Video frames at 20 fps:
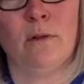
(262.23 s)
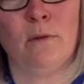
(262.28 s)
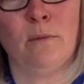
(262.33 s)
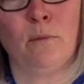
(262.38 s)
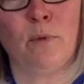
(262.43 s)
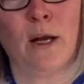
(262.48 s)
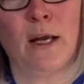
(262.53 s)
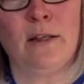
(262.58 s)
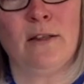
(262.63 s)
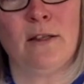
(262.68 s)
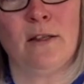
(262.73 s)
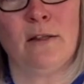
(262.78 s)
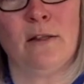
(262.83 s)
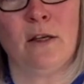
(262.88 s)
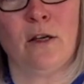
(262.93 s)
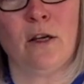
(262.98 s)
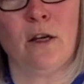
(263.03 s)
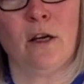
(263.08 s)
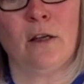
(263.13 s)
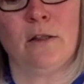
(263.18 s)
practice their
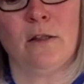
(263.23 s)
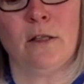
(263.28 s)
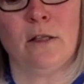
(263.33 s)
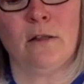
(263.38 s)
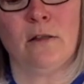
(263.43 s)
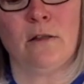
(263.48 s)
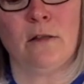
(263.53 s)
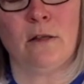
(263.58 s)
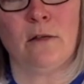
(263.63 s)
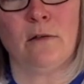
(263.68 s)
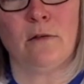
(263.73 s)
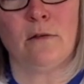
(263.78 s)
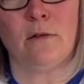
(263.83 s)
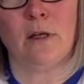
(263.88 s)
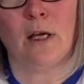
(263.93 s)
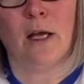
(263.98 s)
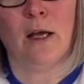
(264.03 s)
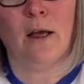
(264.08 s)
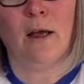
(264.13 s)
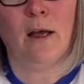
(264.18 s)
cutting skills,
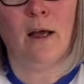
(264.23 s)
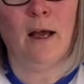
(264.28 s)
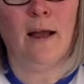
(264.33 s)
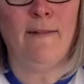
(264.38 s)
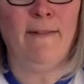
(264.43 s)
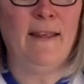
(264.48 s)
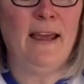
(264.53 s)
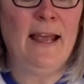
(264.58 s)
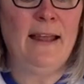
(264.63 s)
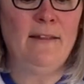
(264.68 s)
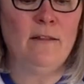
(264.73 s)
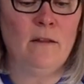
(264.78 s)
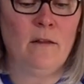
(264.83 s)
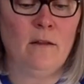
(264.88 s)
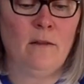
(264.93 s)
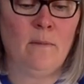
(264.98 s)
and then